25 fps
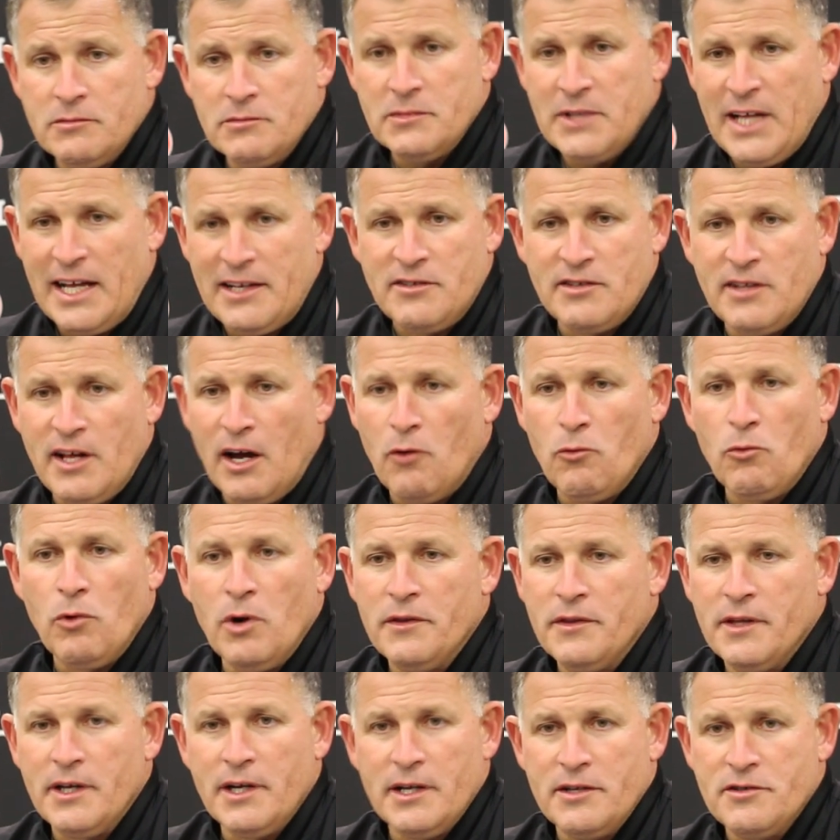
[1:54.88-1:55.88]
that's not
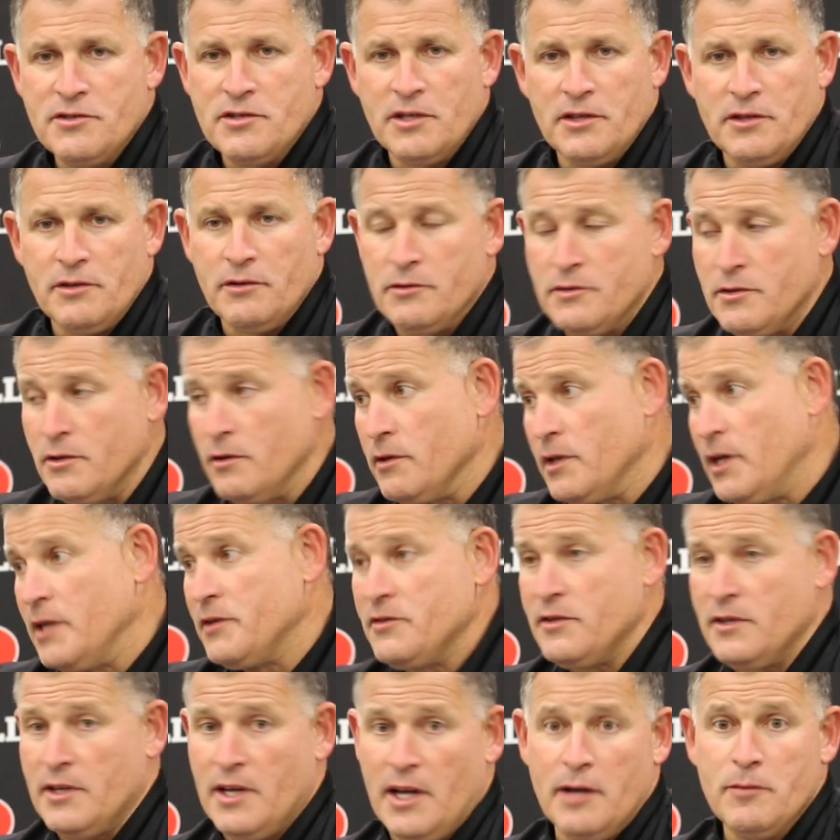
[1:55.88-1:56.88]
one that I sit there and say, oh,
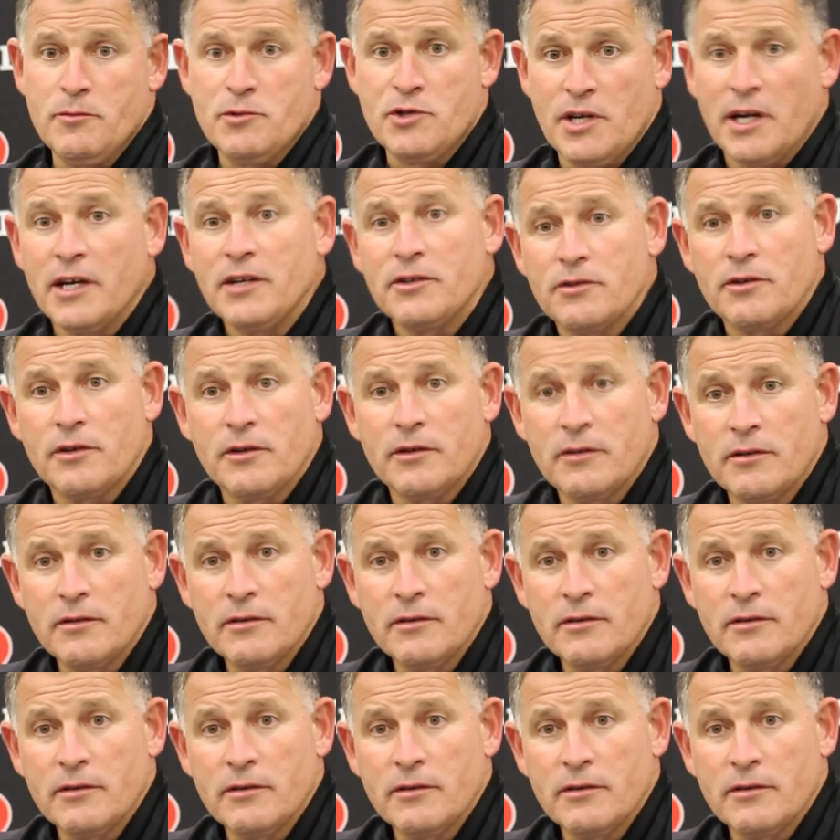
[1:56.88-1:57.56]
that's the game changer.